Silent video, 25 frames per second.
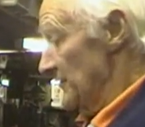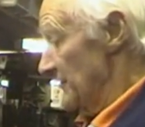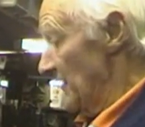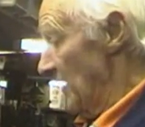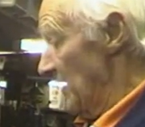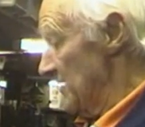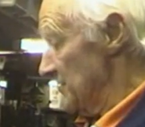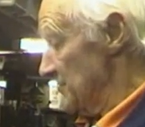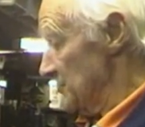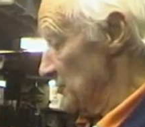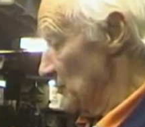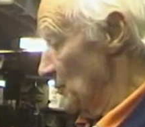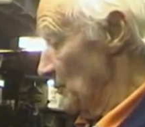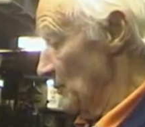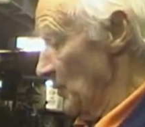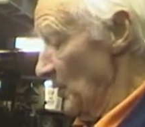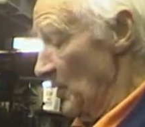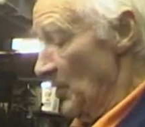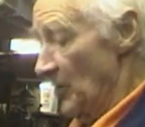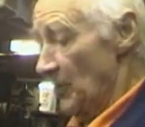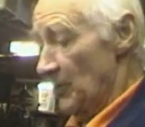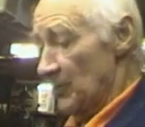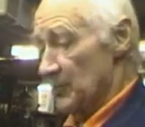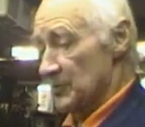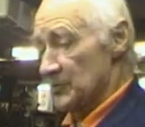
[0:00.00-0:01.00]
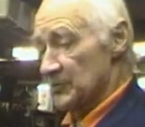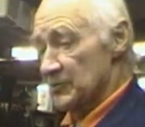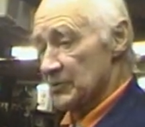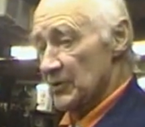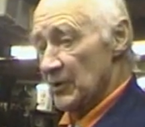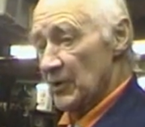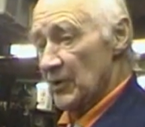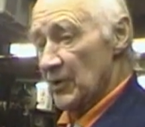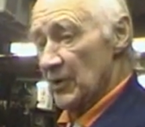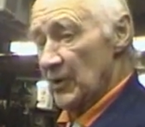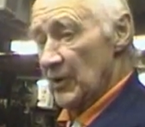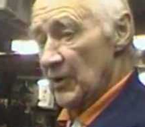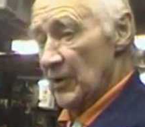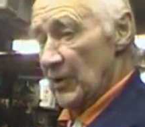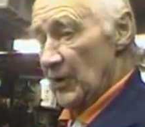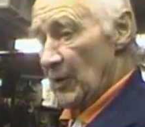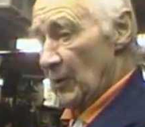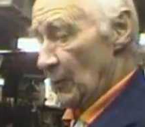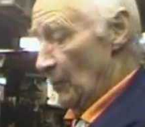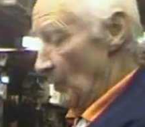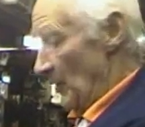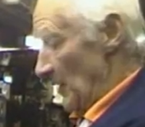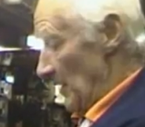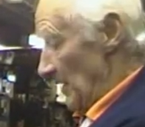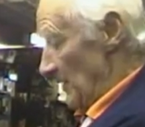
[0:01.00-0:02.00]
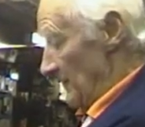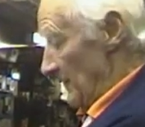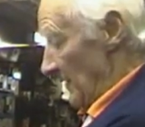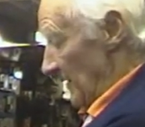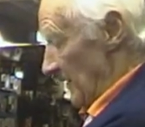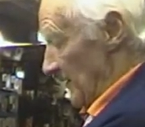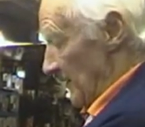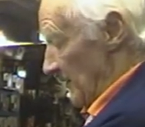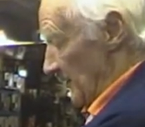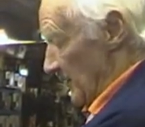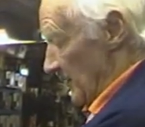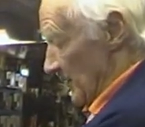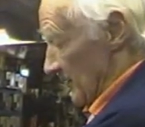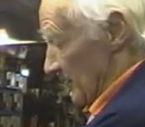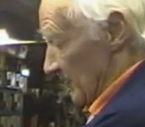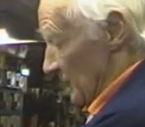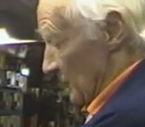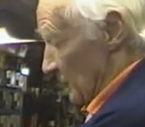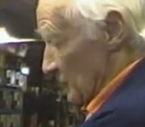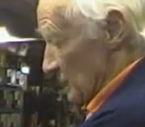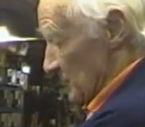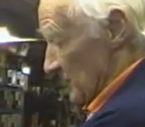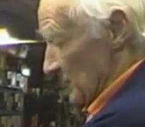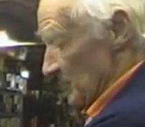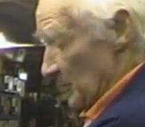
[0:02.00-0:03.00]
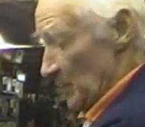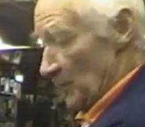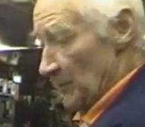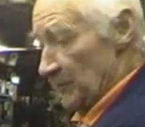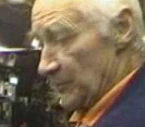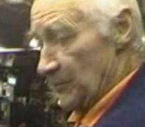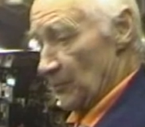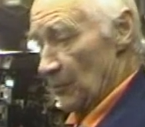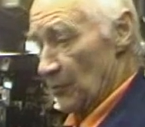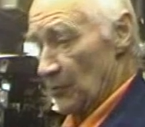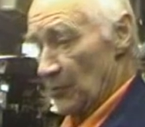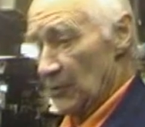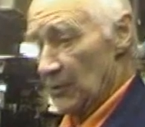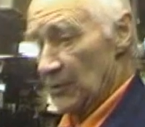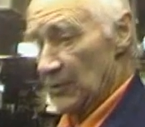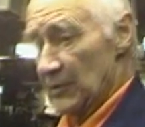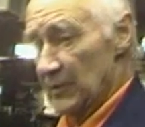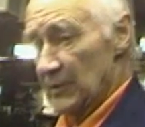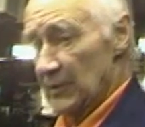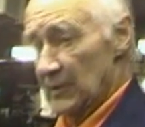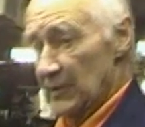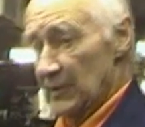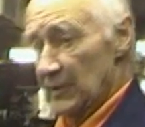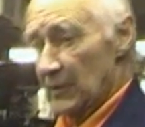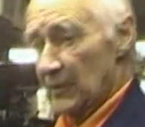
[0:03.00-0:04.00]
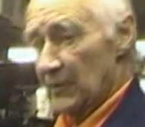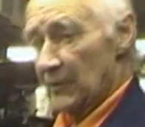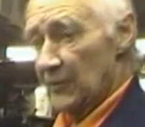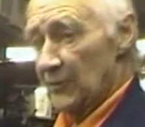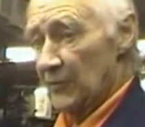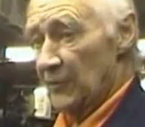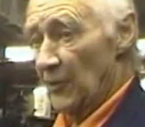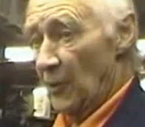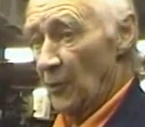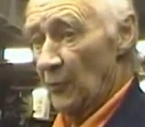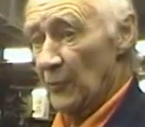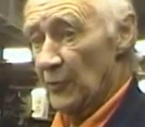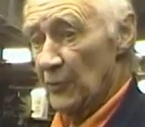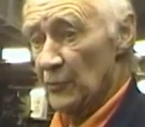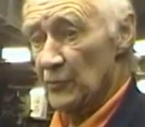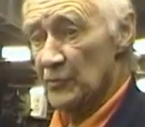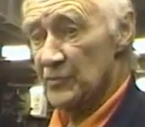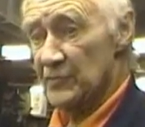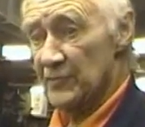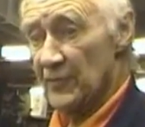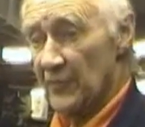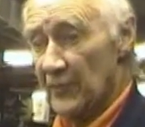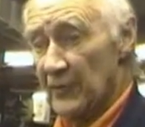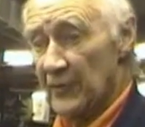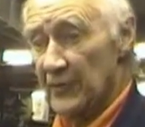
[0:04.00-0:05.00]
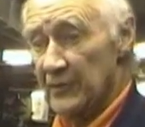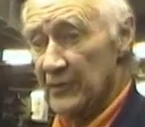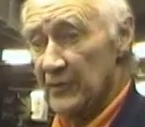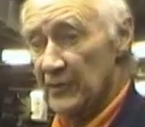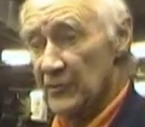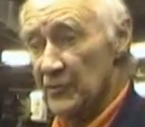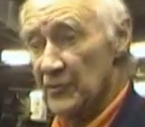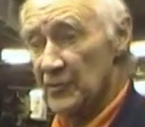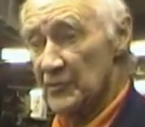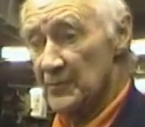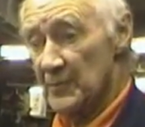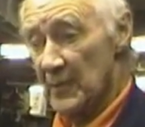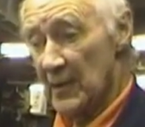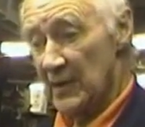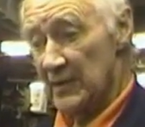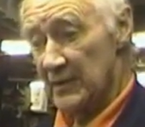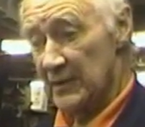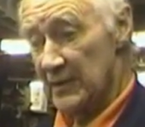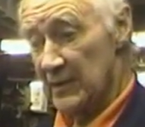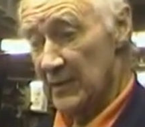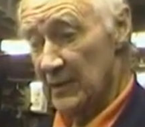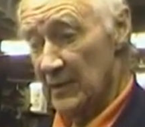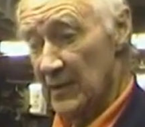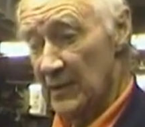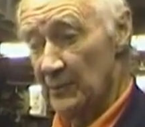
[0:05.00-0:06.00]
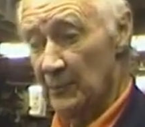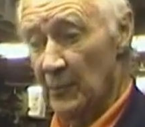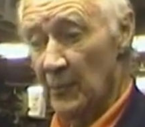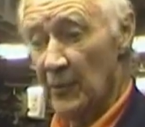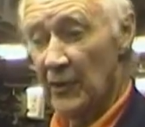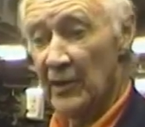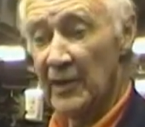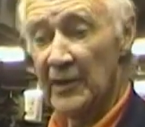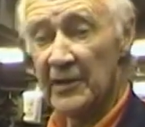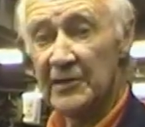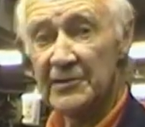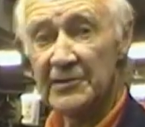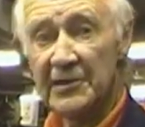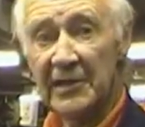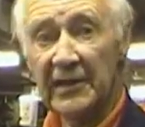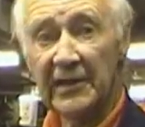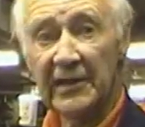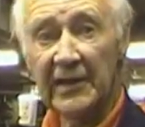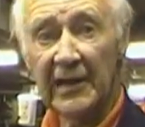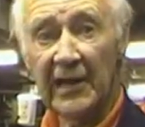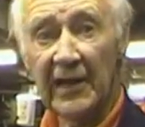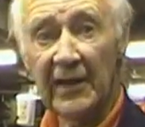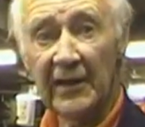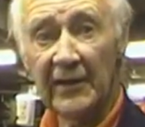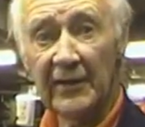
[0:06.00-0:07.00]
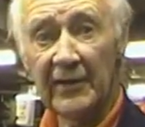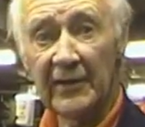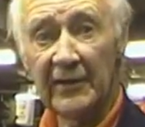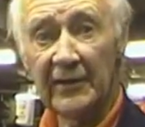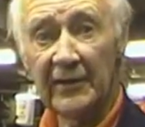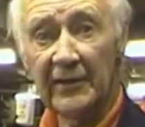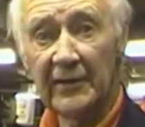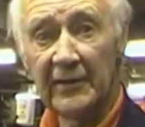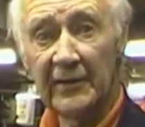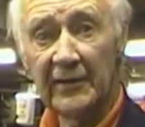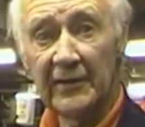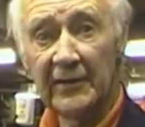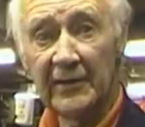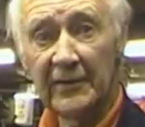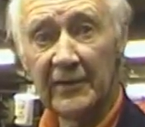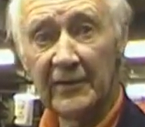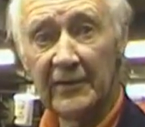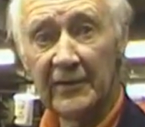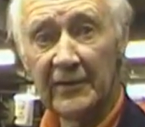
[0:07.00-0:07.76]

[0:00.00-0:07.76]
I'll find some blocks where I've had a crucible for no use for it and just made it, put it in a tin can ah.